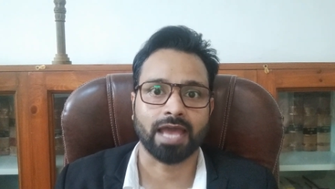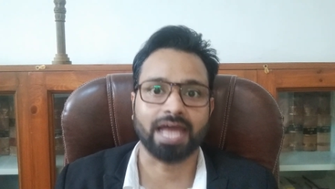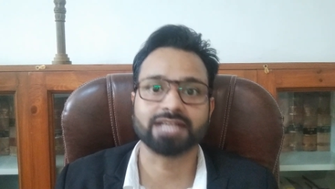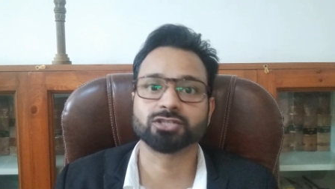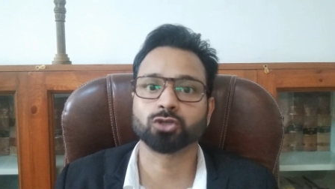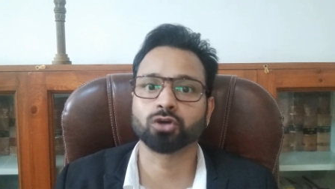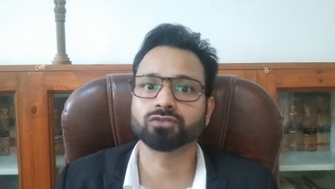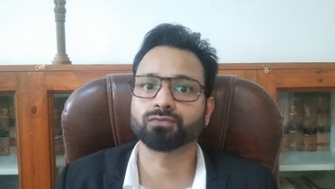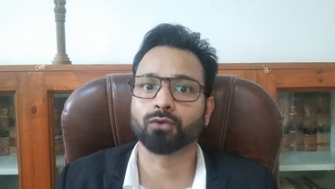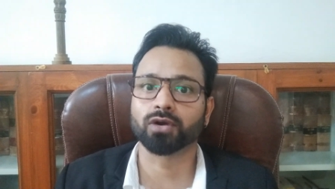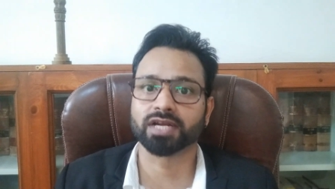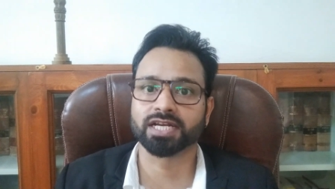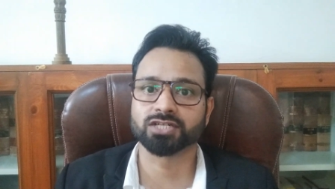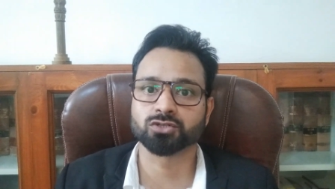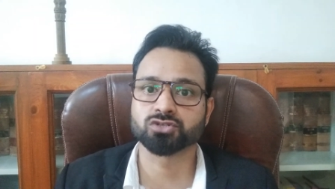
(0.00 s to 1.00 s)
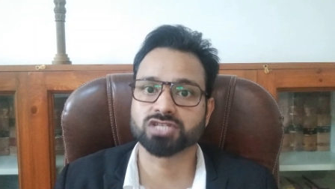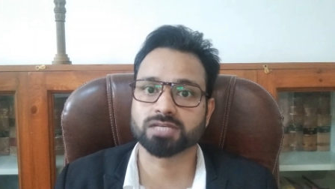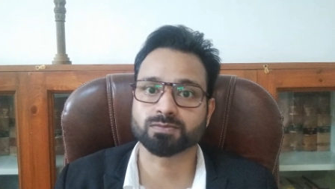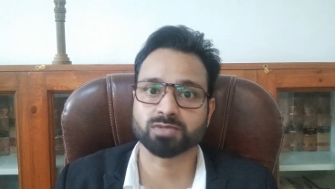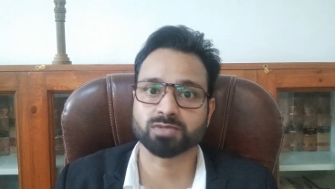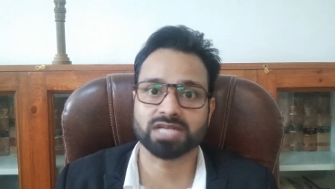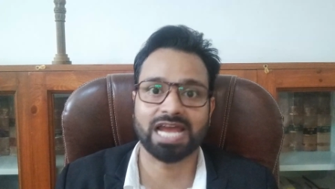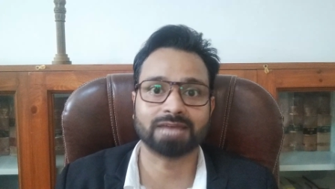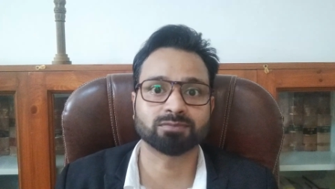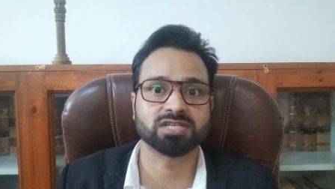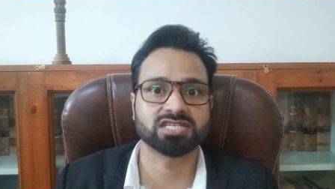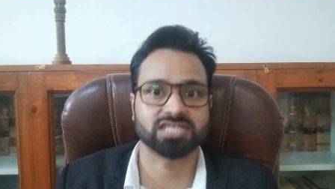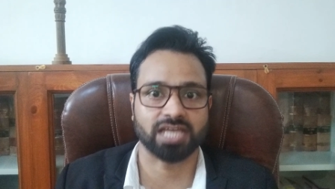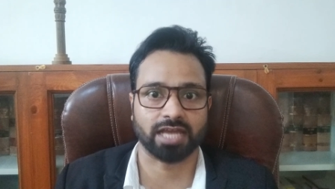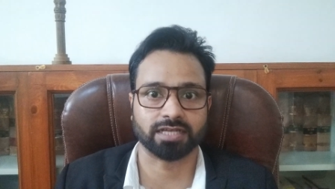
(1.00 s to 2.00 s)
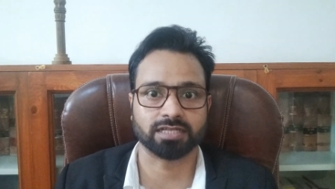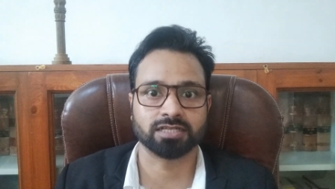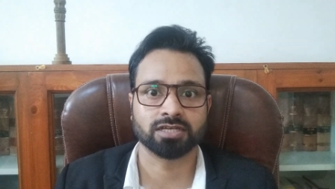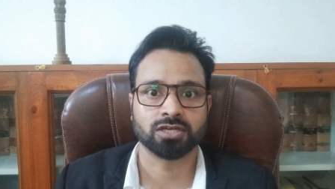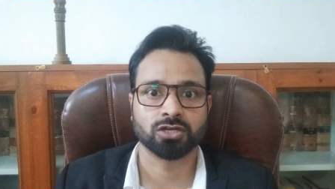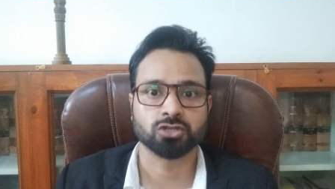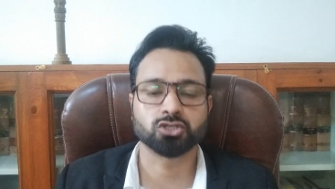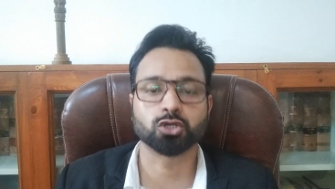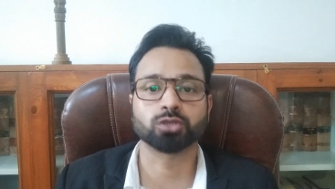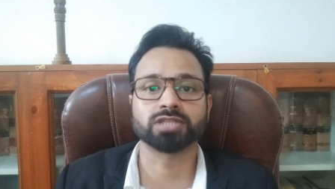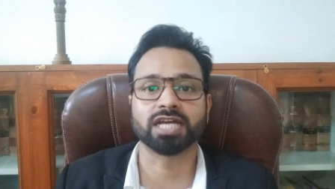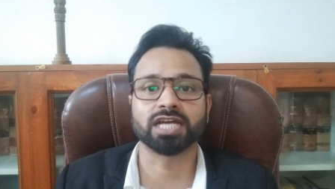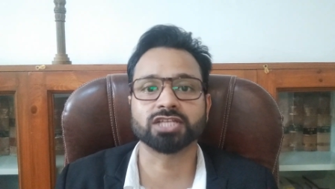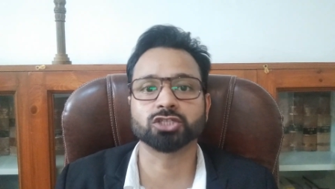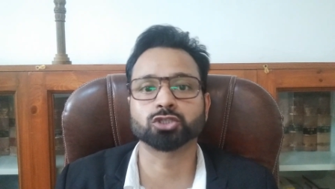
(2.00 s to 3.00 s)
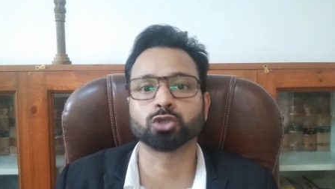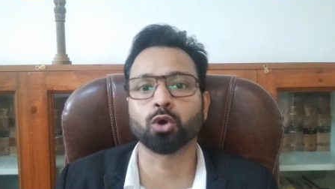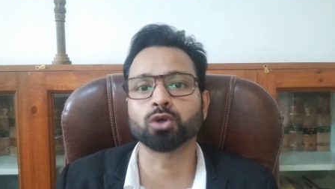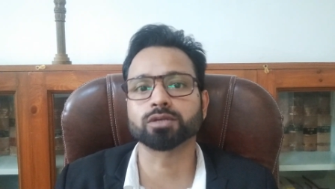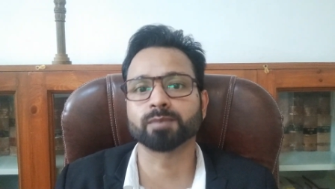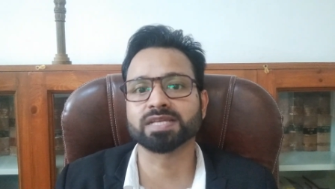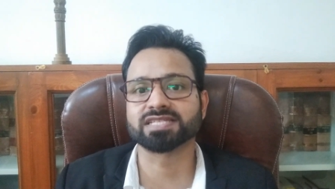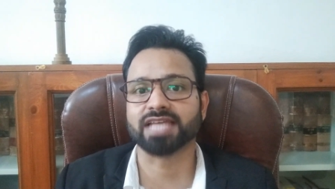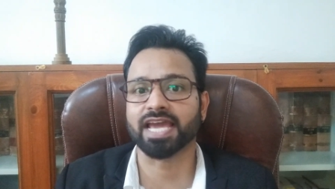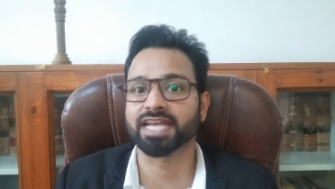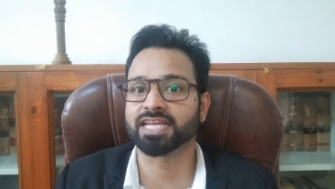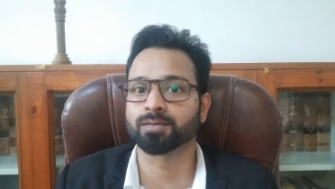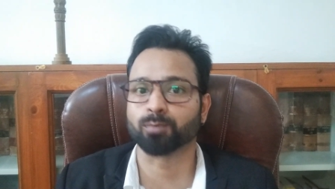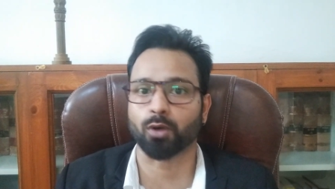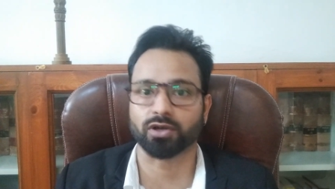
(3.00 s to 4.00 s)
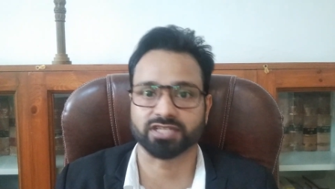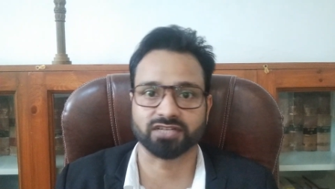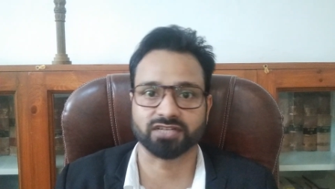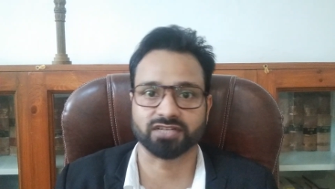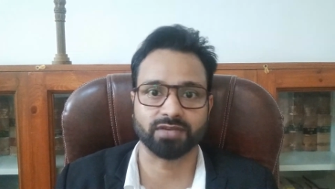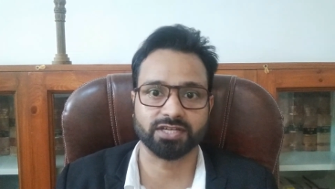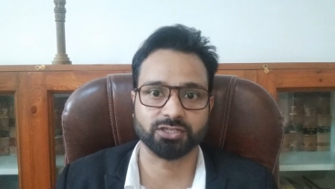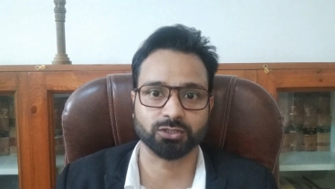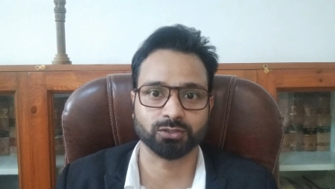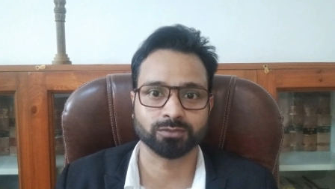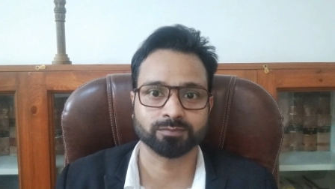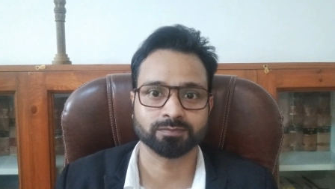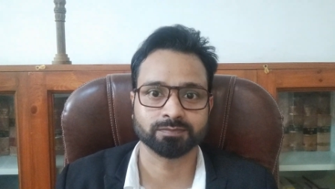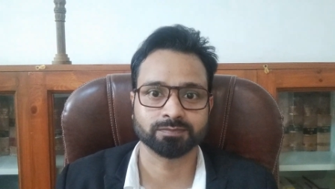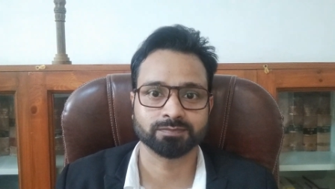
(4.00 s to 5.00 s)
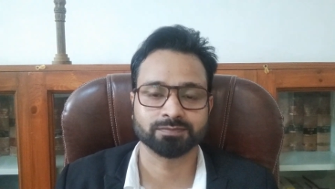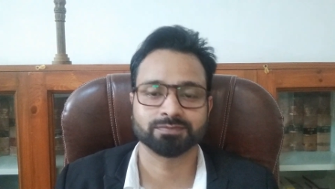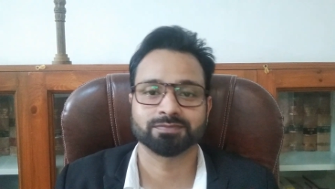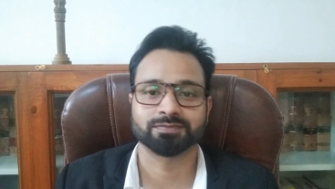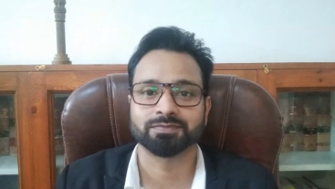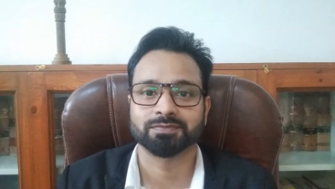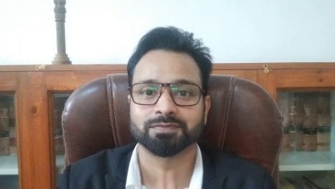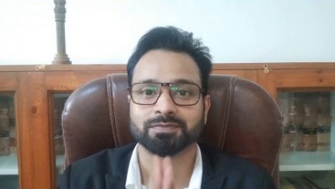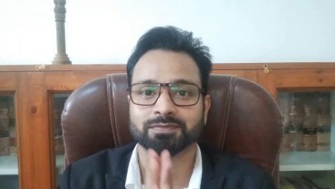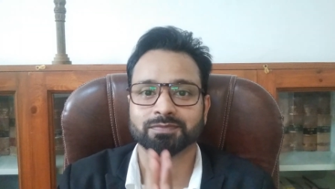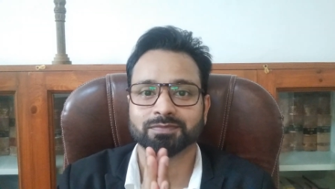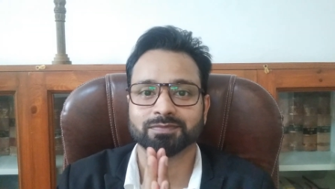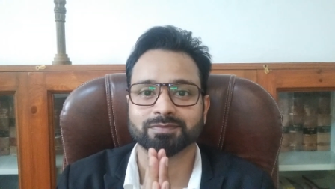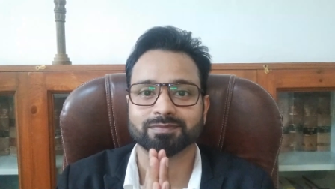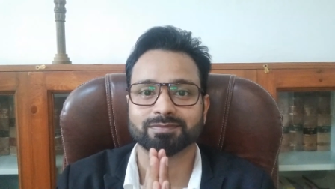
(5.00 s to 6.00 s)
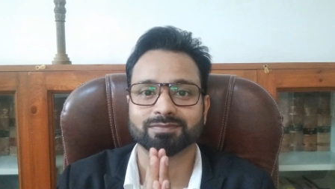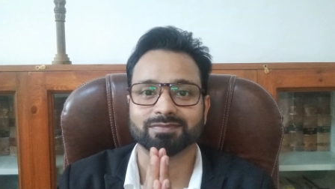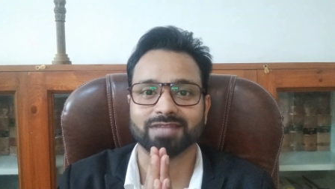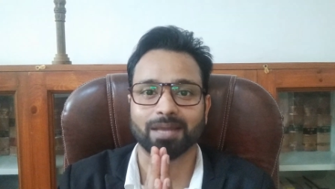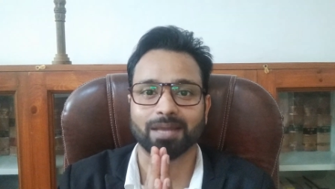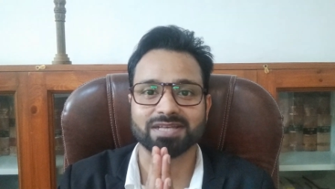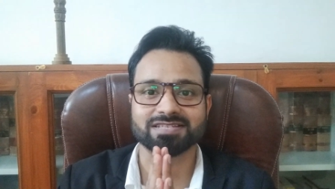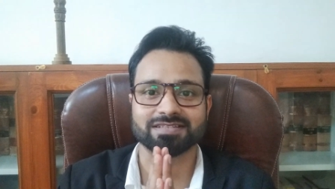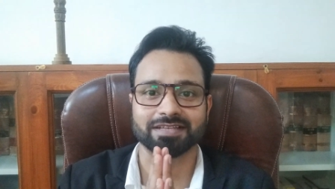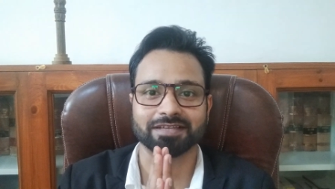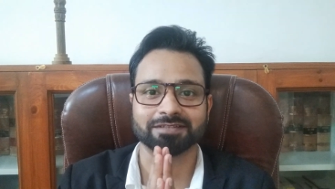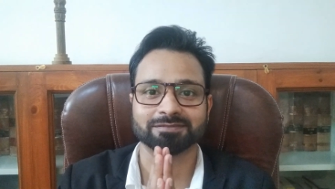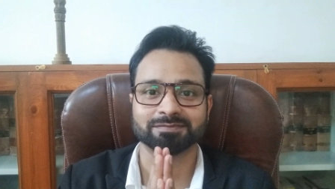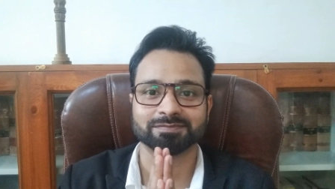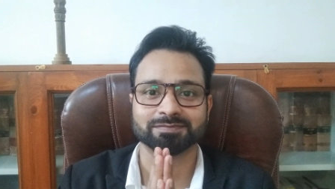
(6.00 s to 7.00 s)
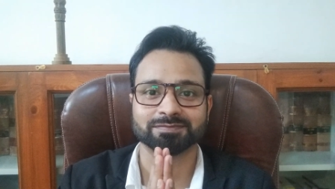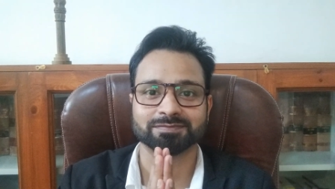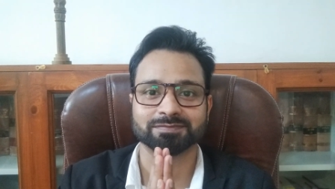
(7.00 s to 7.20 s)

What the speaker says: And don't forget to subscribe this channel so that you don't miss any important video. Namaste.